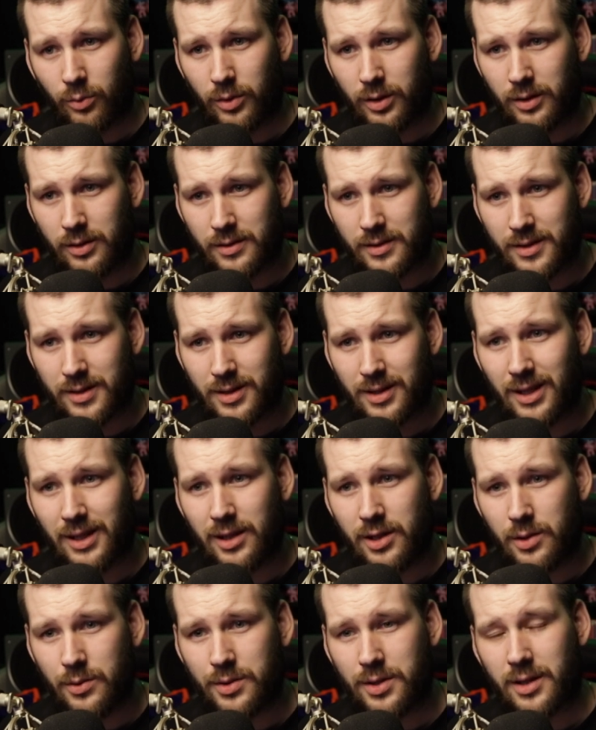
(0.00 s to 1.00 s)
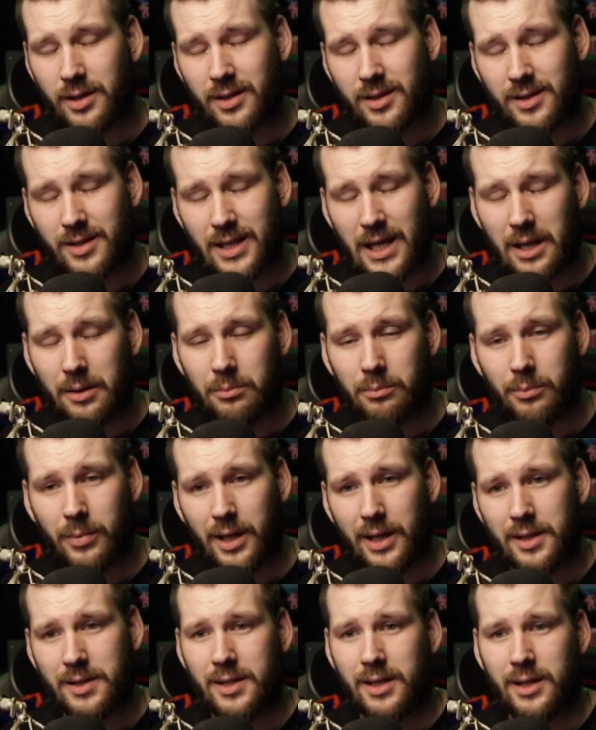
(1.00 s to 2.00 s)
we're still using the same
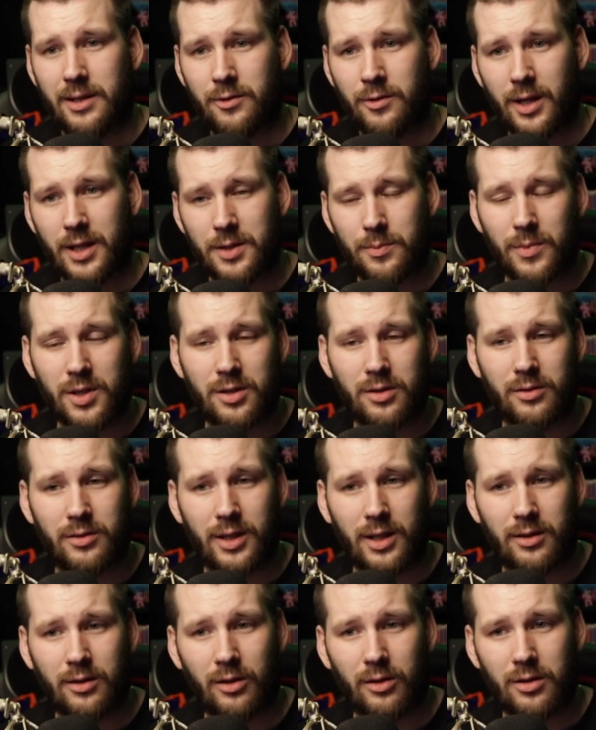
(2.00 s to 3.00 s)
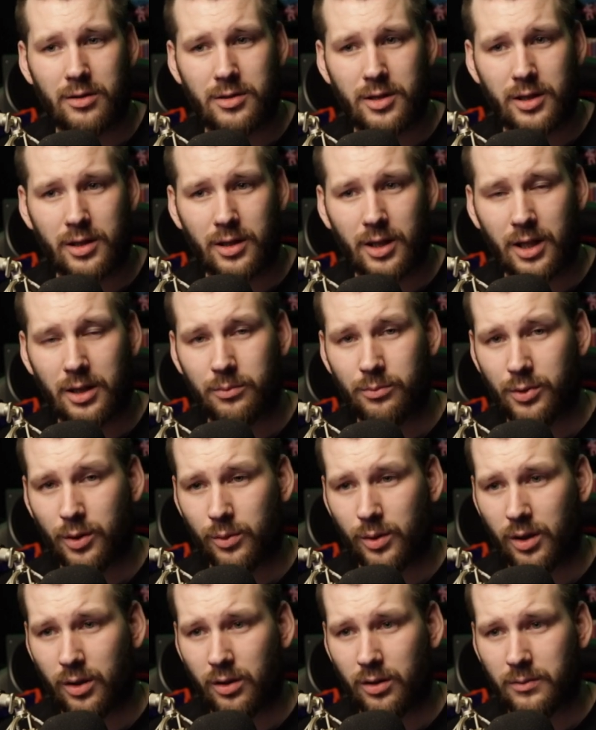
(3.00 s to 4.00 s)
basic transmission technology and
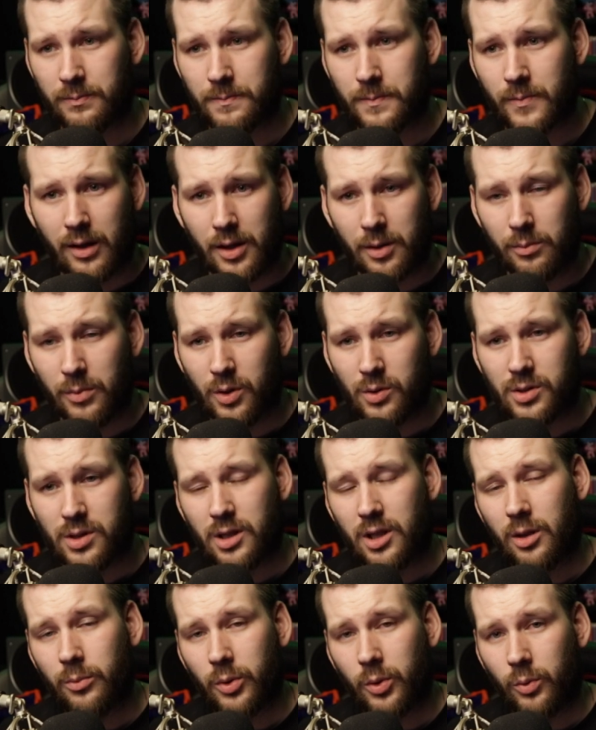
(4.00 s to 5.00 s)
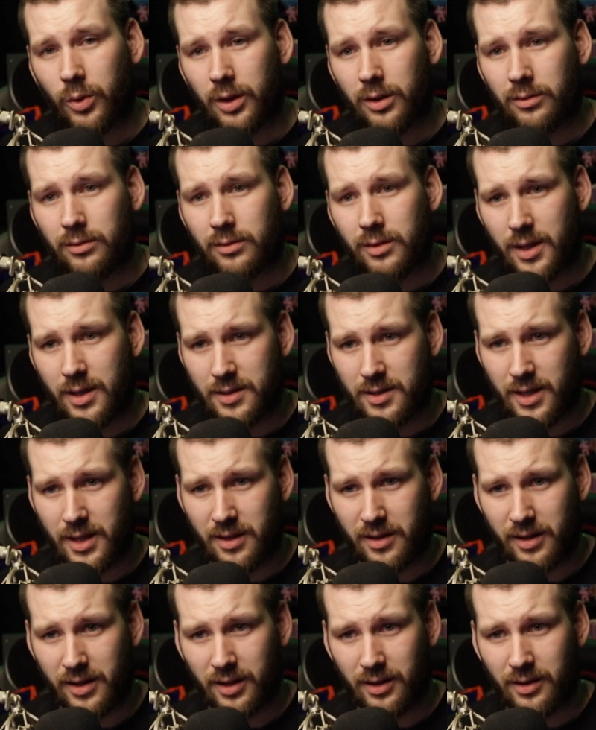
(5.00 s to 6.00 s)
protocol. The most common one is
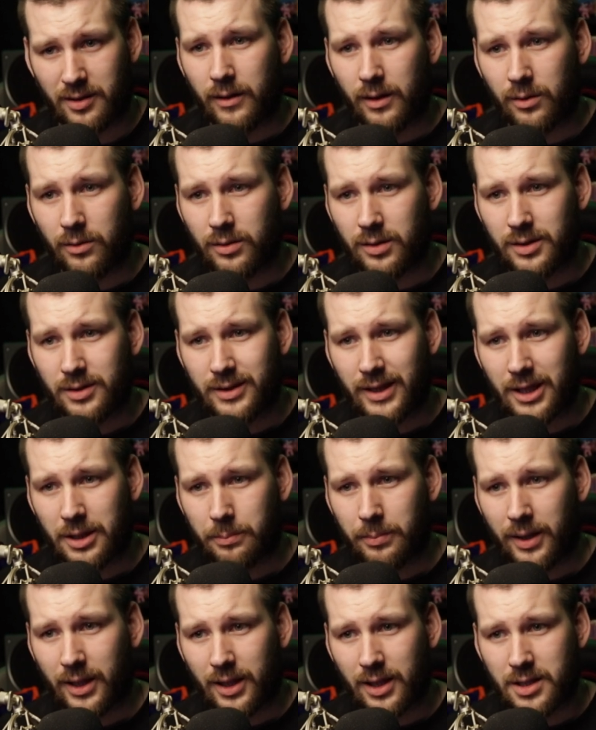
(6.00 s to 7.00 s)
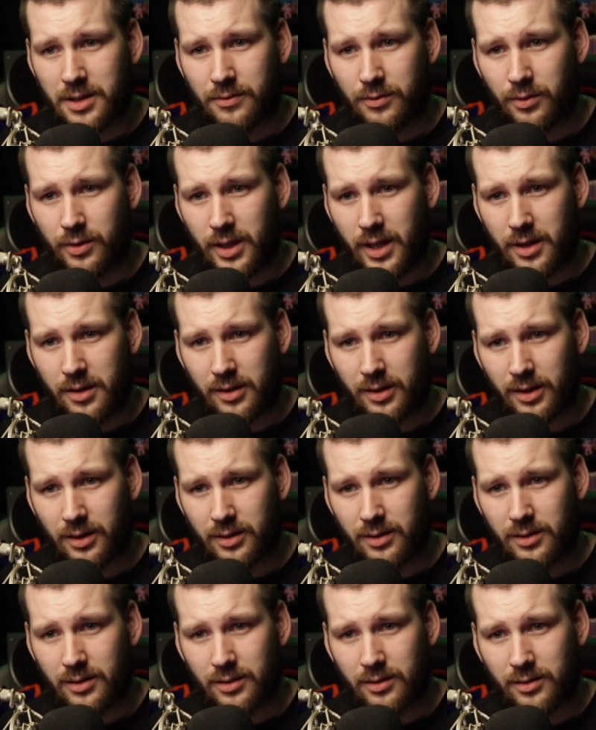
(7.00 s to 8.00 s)
Ethernet. Now, data packets for
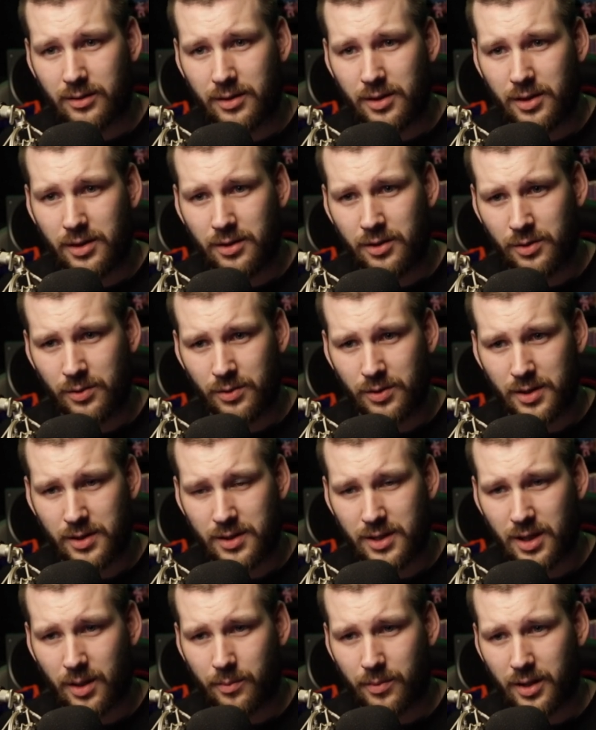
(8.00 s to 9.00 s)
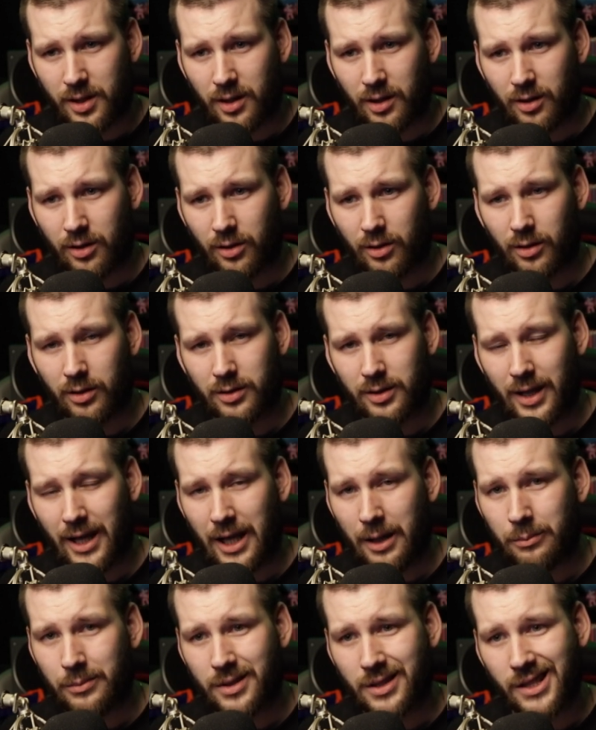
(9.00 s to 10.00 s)
Ethernet uses something called
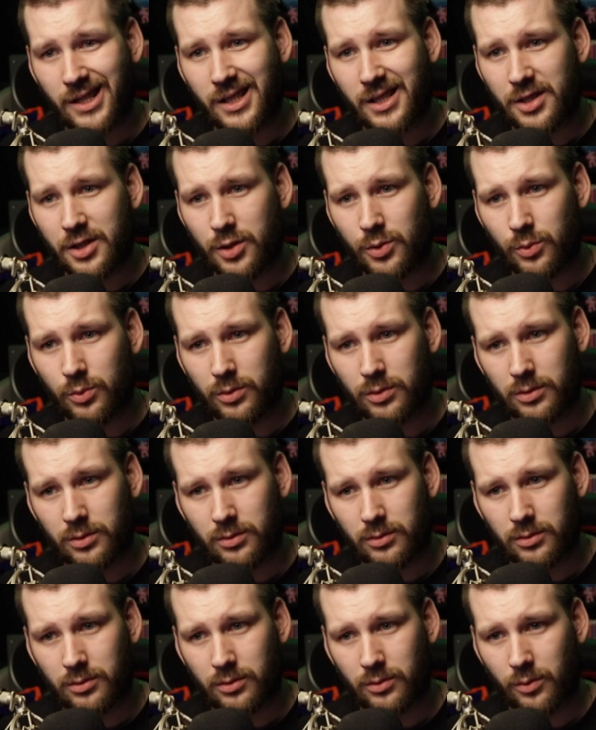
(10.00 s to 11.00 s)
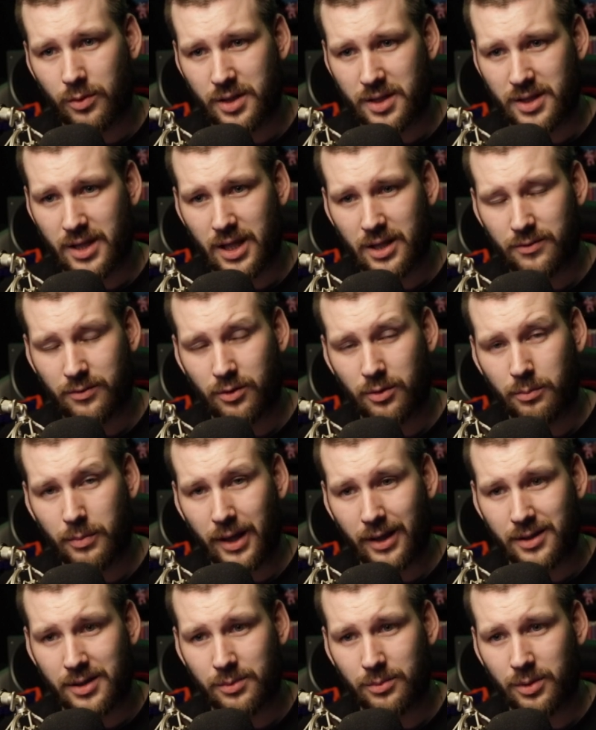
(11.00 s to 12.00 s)
MTU, which stands for
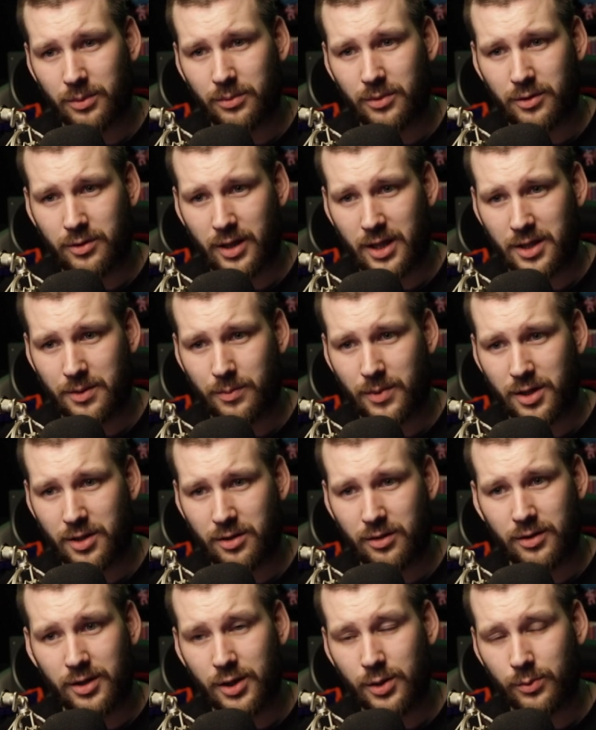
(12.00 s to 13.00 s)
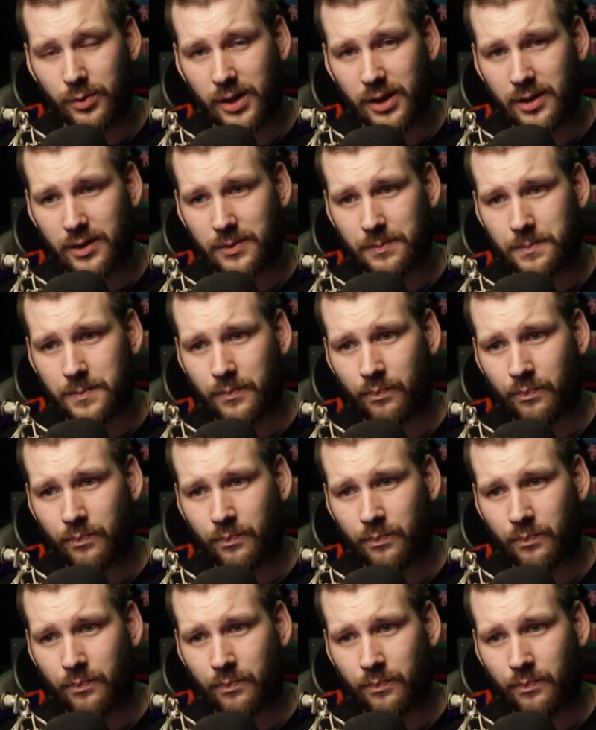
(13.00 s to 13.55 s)
Maximum Transmission Unit.